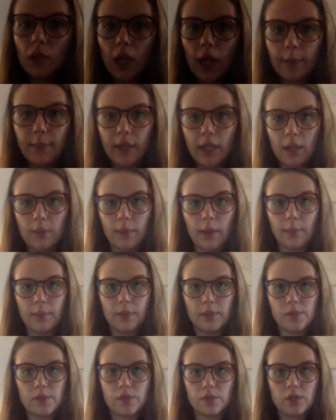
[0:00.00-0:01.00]
going to get my
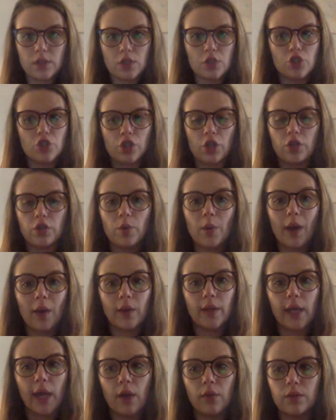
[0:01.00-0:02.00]
pencils and show you how to
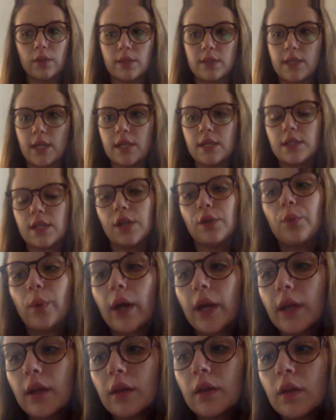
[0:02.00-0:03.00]
count the say 10
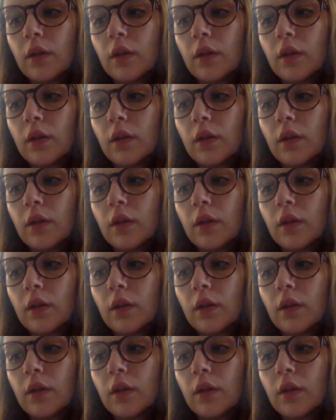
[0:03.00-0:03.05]
way.